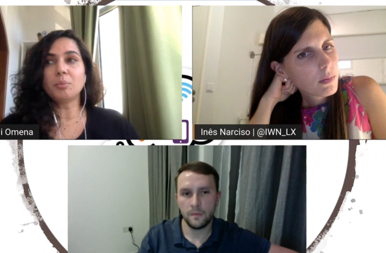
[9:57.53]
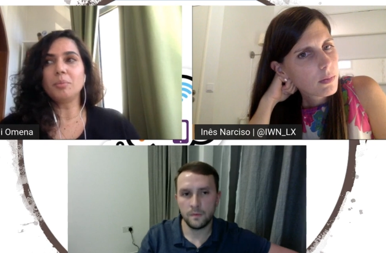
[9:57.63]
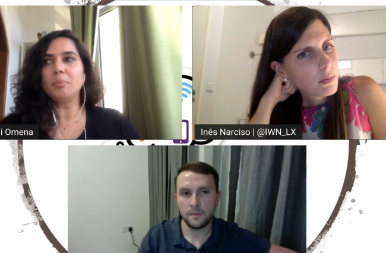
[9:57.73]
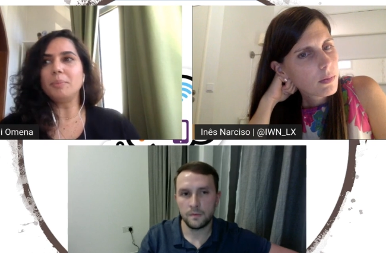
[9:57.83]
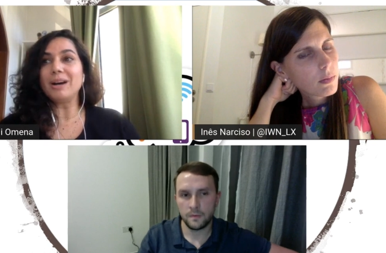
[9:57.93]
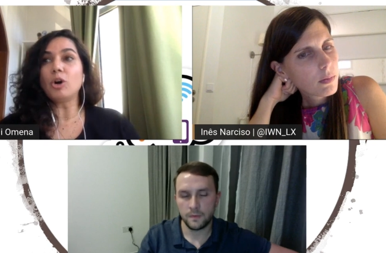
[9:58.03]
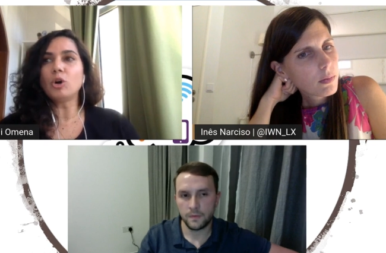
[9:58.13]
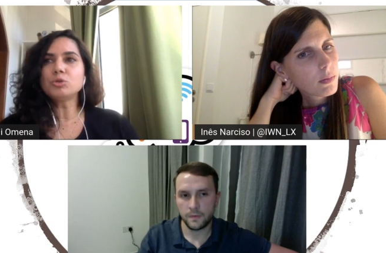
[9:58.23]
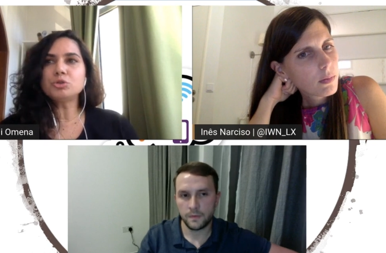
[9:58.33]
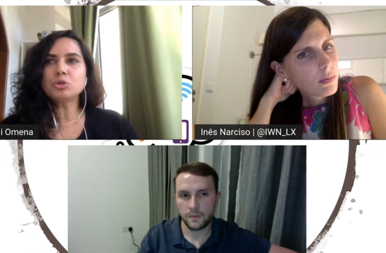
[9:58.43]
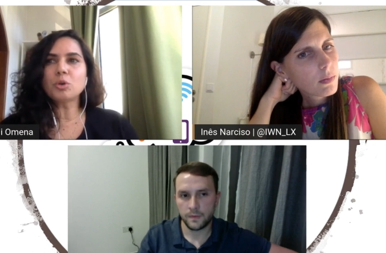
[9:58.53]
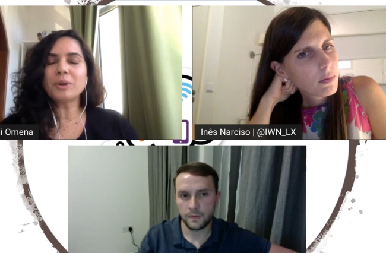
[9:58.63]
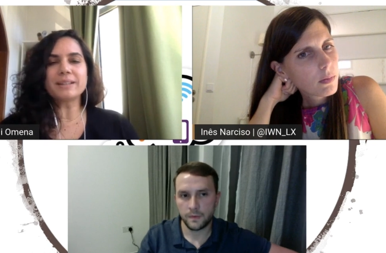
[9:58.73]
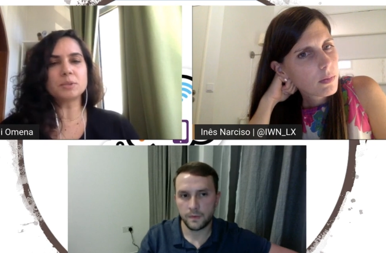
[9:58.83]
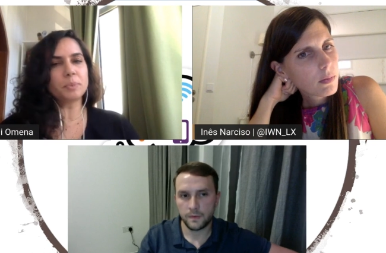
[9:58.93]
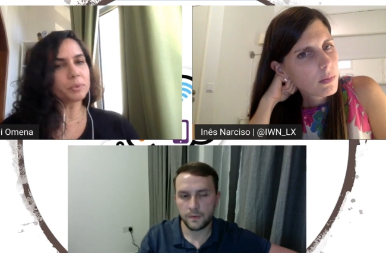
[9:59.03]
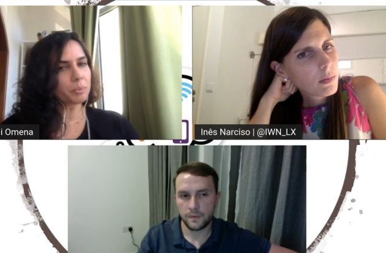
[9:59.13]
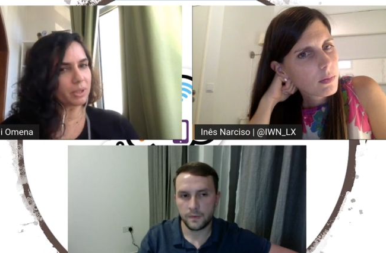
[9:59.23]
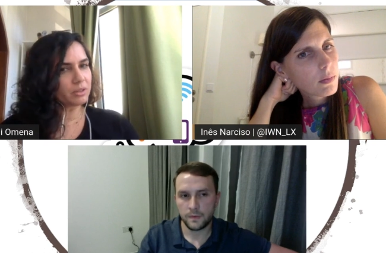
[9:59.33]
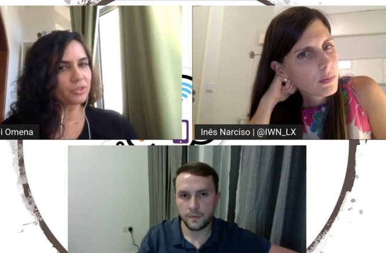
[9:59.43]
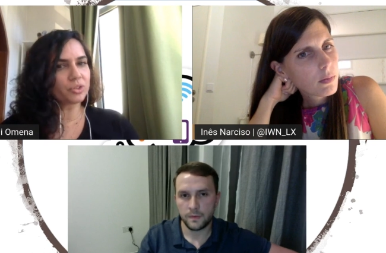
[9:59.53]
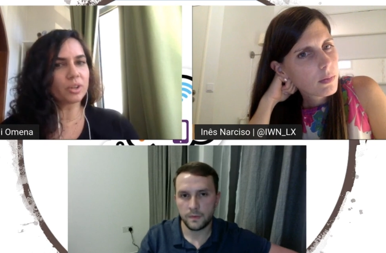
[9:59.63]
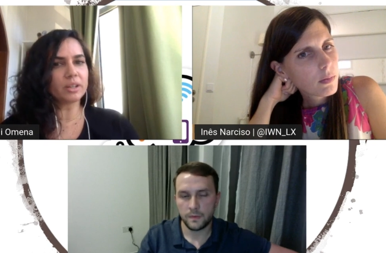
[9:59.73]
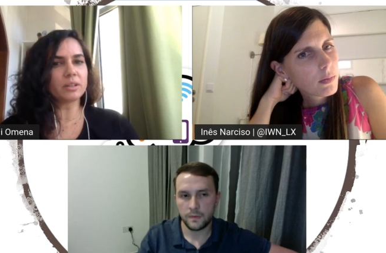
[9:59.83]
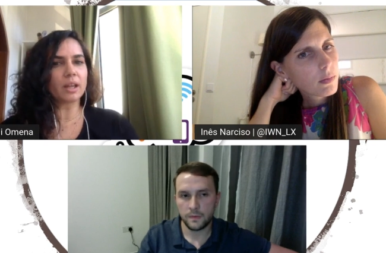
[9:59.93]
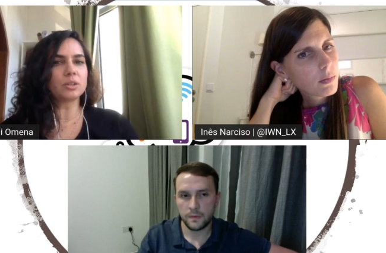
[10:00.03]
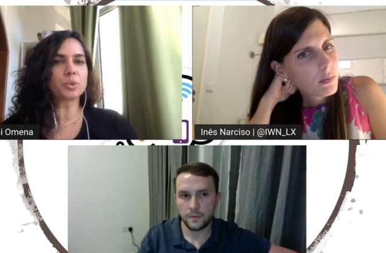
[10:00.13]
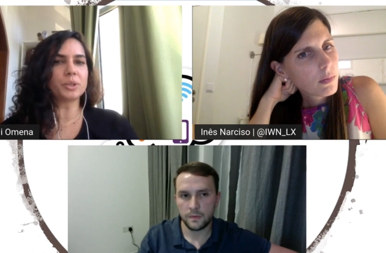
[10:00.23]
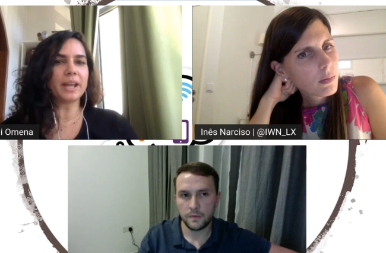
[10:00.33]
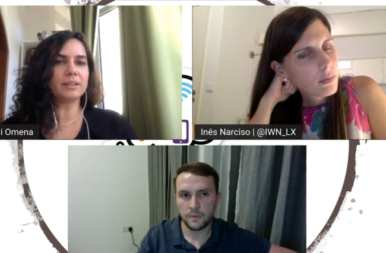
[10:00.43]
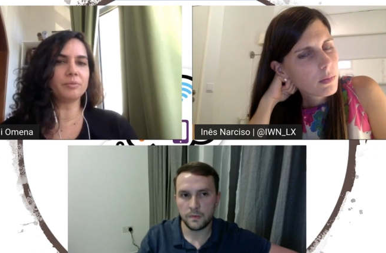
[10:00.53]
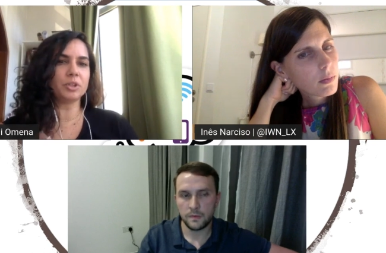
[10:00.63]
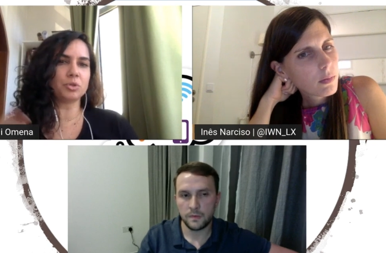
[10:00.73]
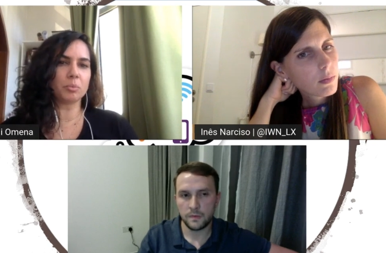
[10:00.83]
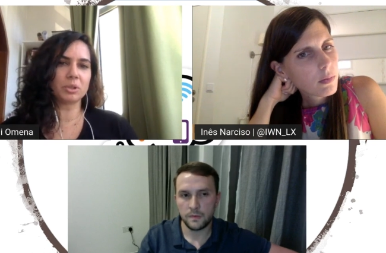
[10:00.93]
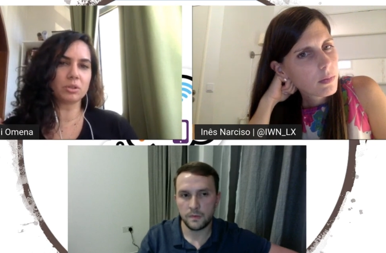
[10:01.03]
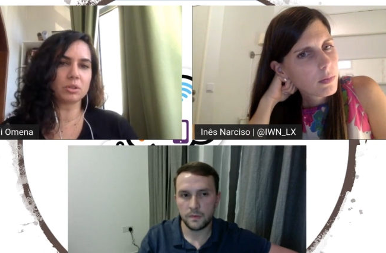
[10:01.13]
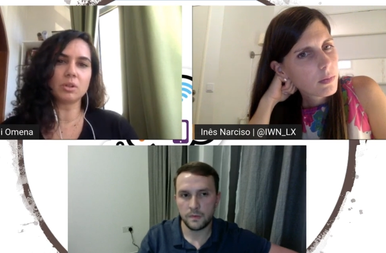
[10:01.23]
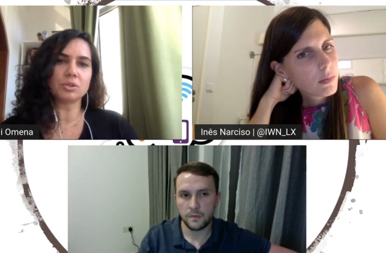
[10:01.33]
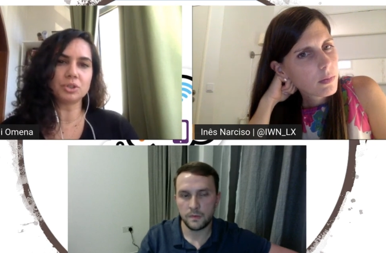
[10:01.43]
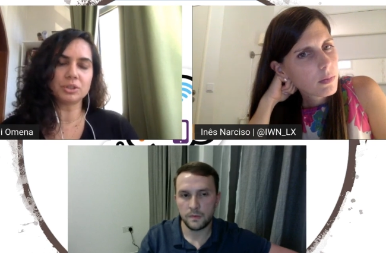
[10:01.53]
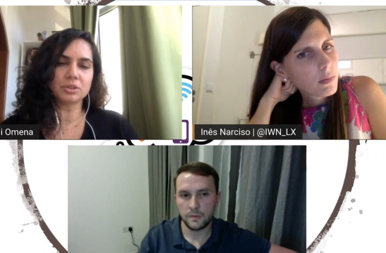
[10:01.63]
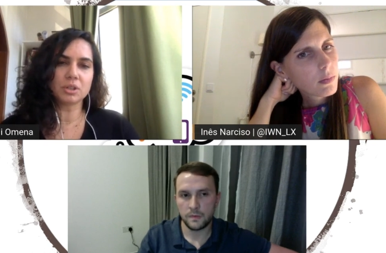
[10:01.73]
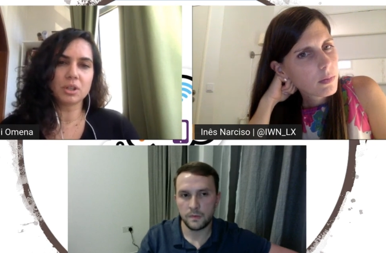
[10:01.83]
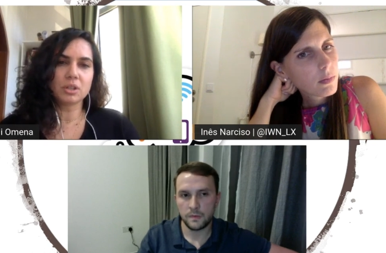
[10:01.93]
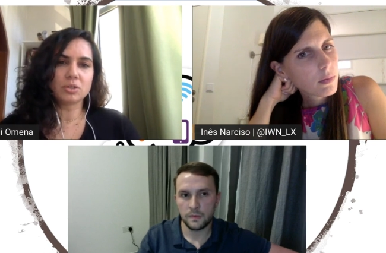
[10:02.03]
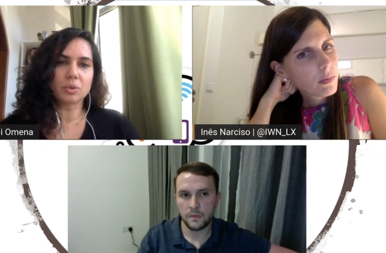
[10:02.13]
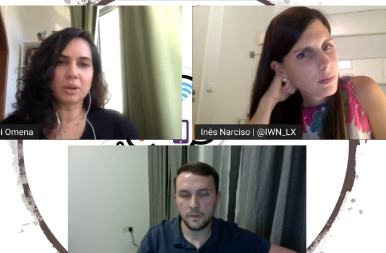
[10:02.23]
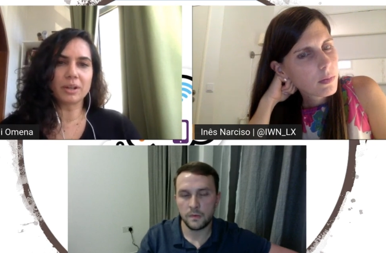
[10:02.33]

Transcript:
Speaker 1: uh, mm-hmm. but also experiment and, and create visual methodologies so